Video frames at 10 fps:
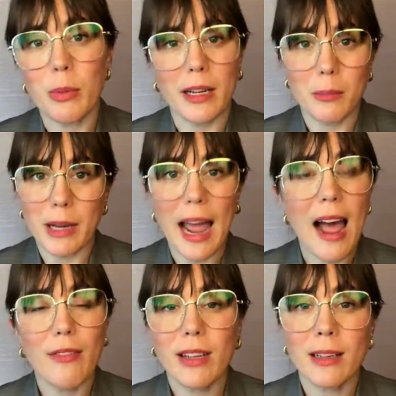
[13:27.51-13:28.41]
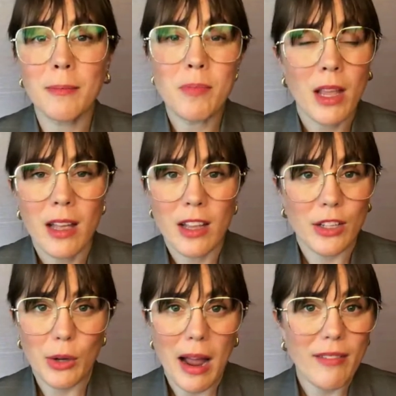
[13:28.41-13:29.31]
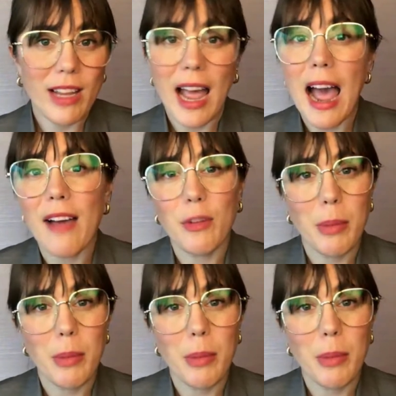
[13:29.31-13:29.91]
But having a half